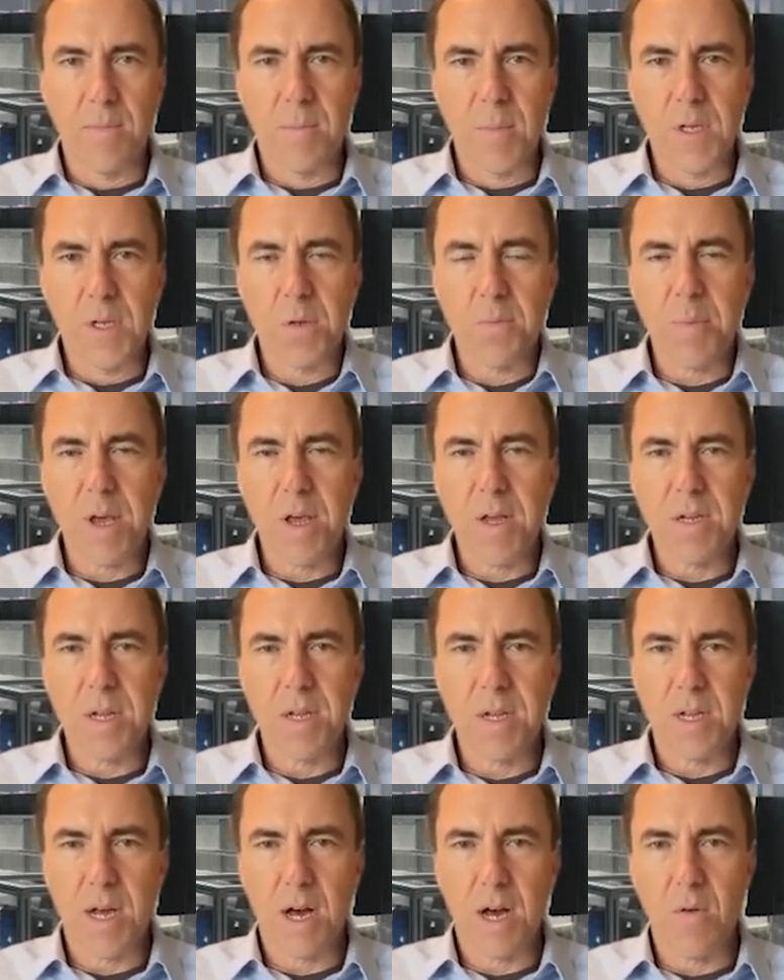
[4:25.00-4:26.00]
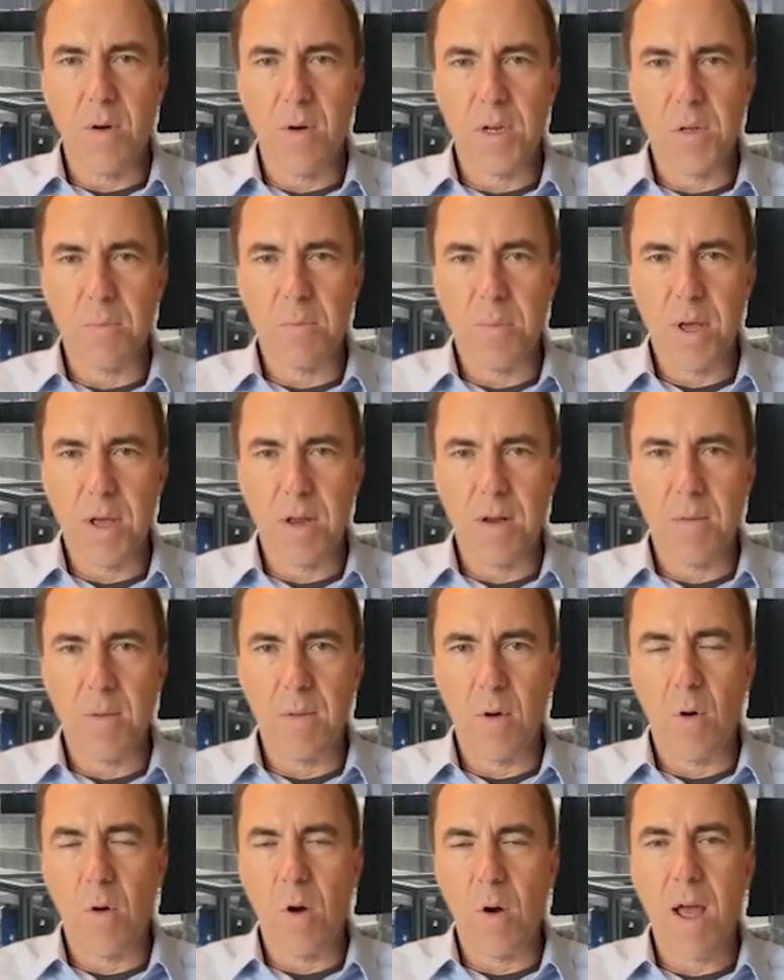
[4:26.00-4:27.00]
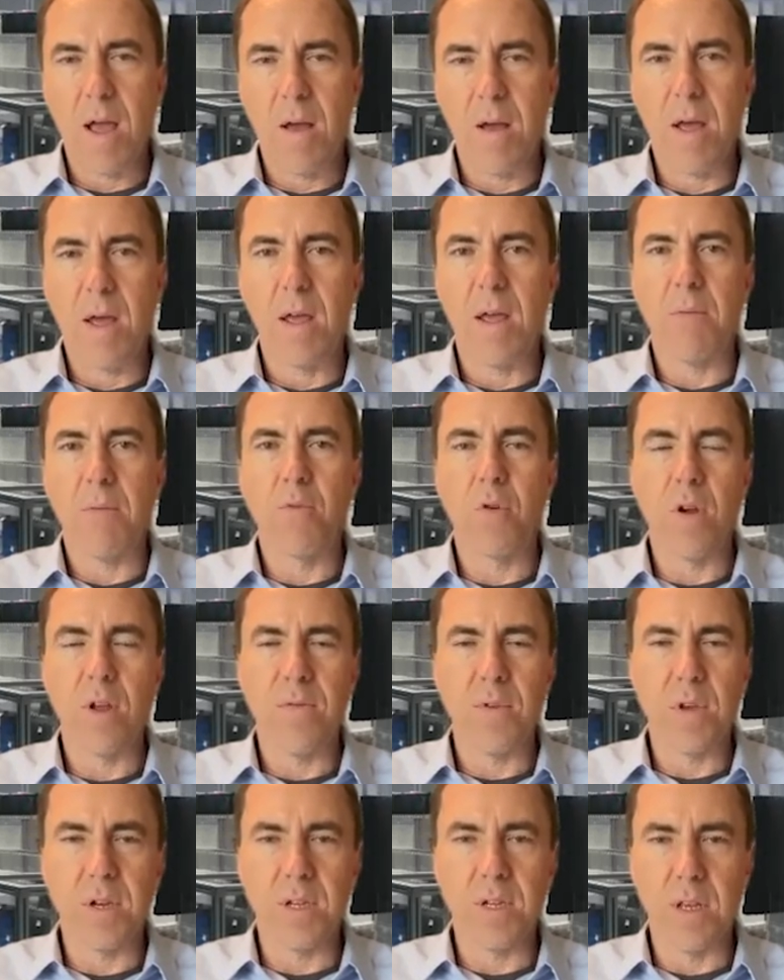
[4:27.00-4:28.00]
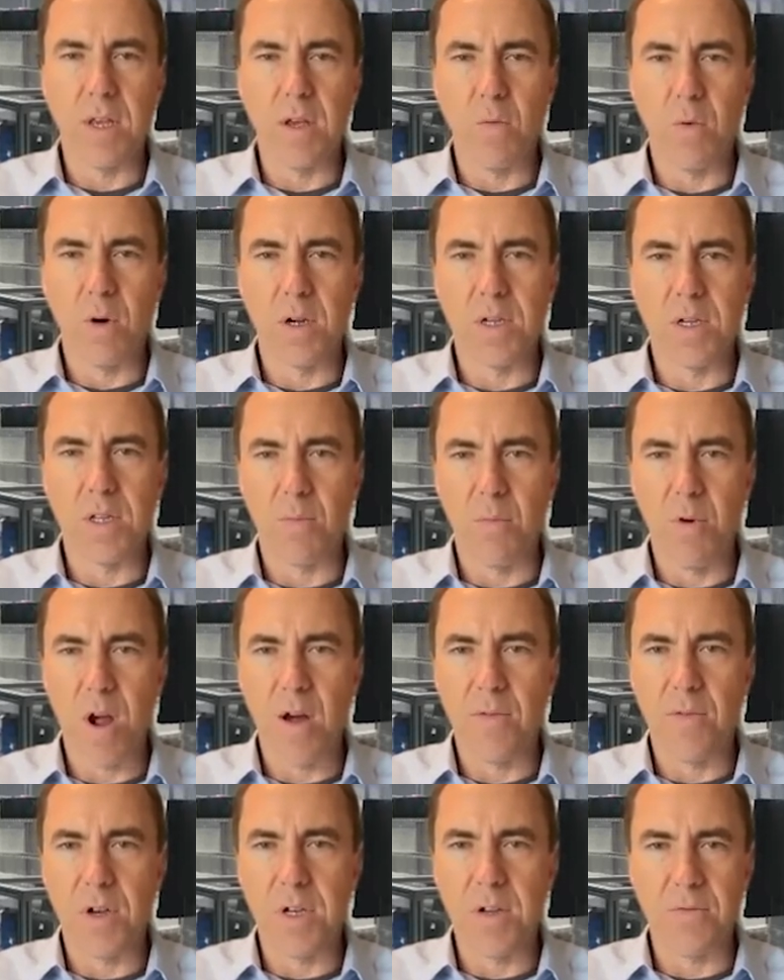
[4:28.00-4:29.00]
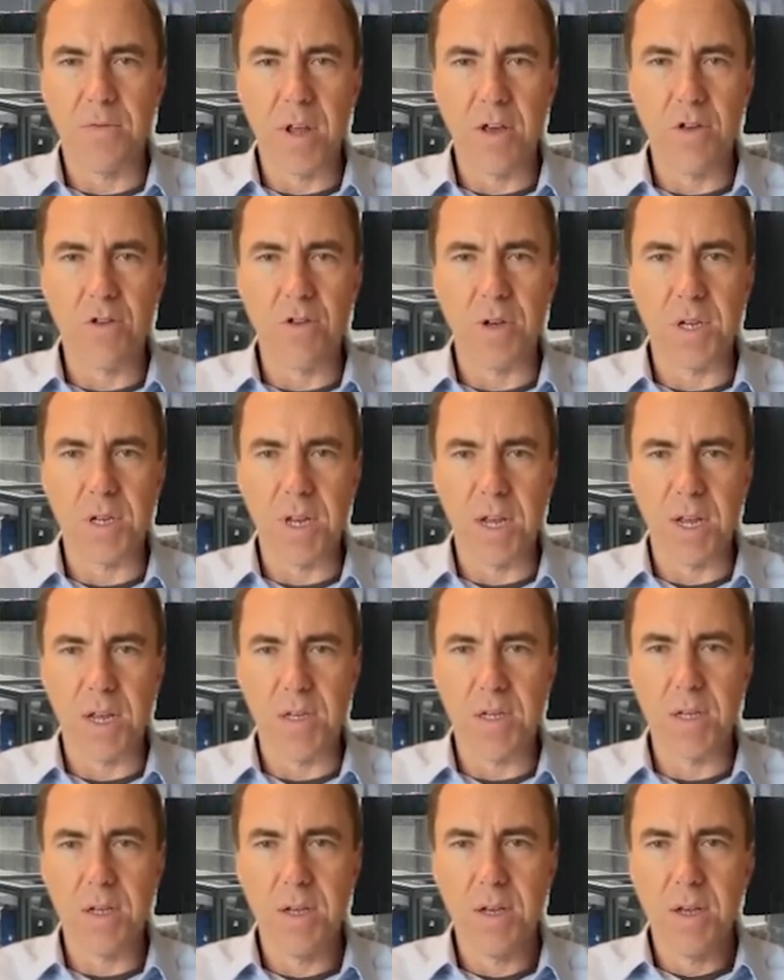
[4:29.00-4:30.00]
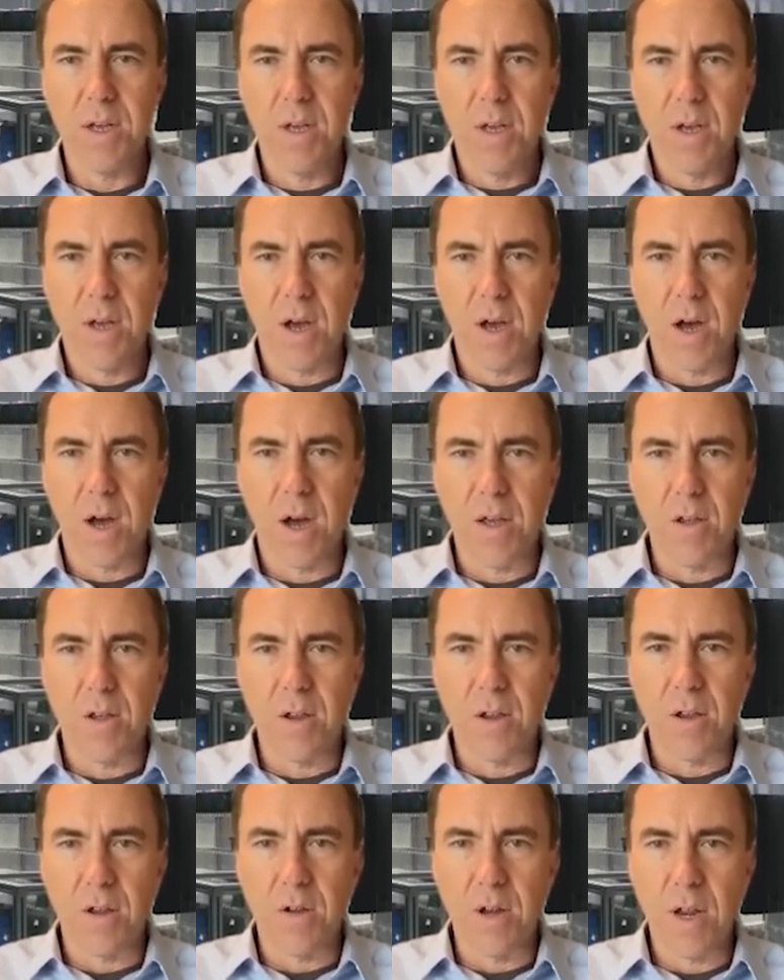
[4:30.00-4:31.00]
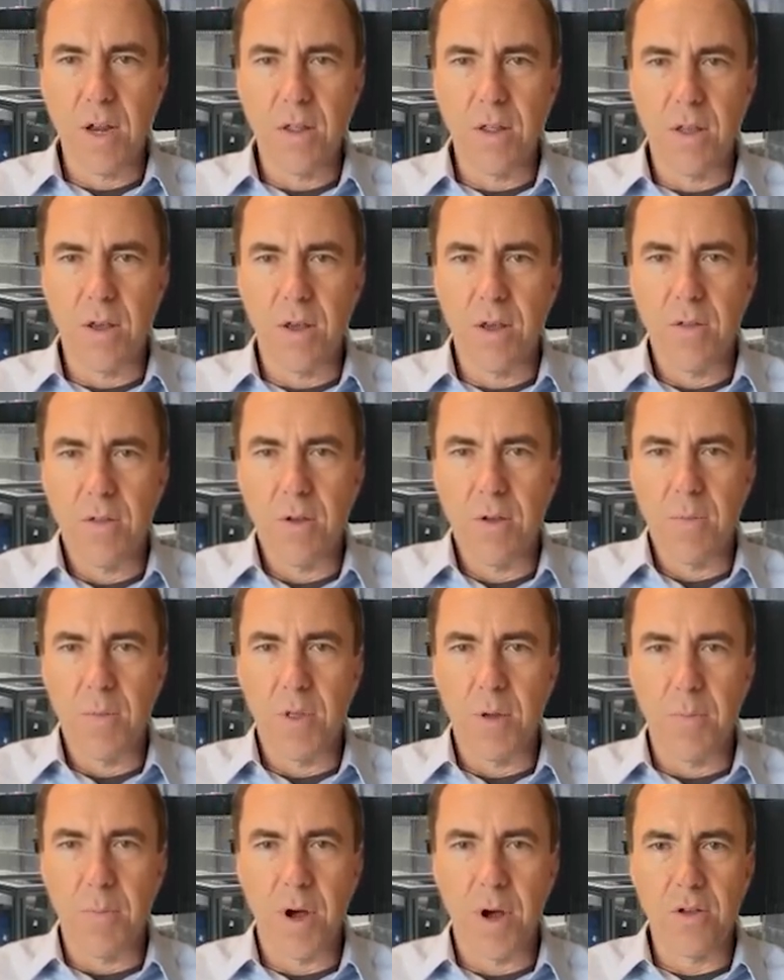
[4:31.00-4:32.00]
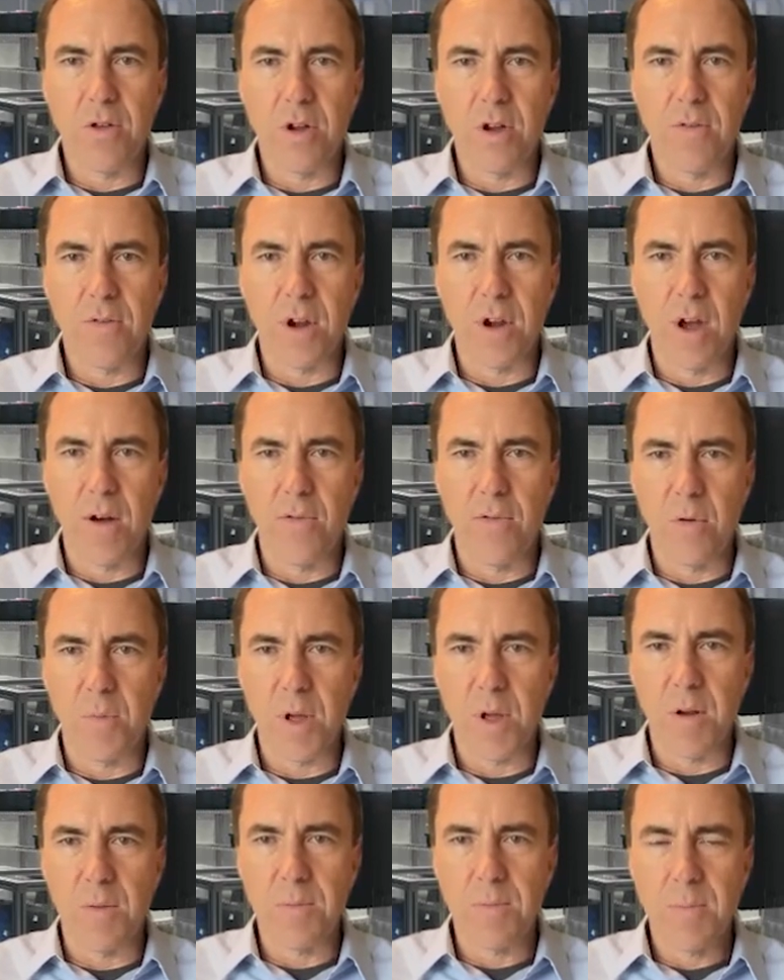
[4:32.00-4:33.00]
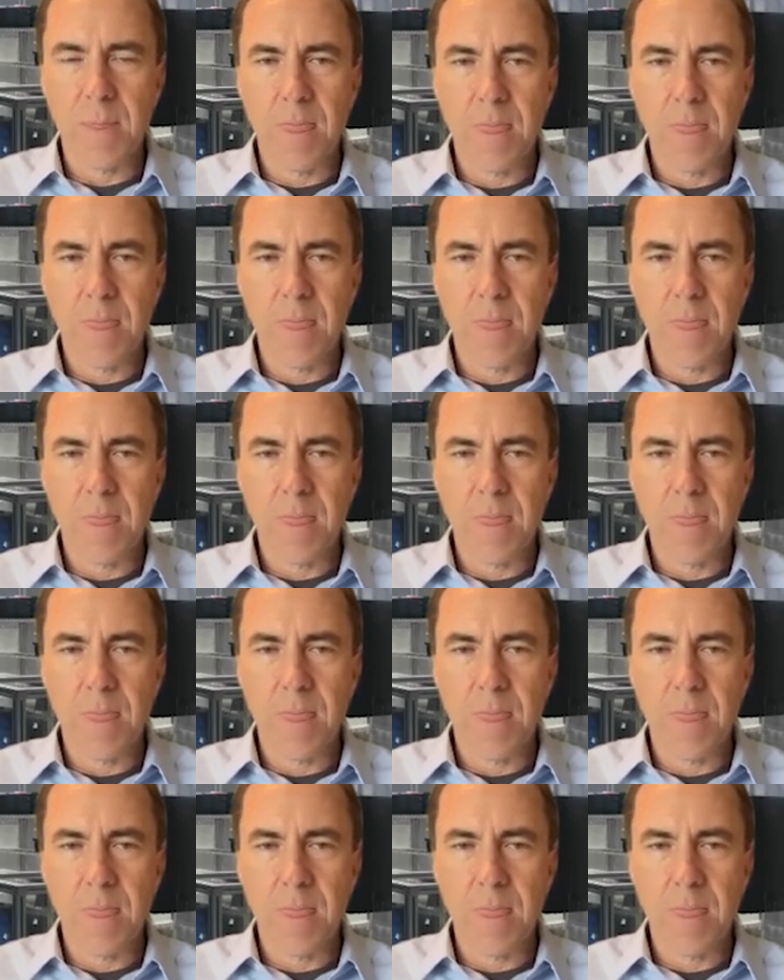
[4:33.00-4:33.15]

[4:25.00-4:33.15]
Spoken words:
Space has always been, or previously was, the province of nation states. You needed the budget of a government.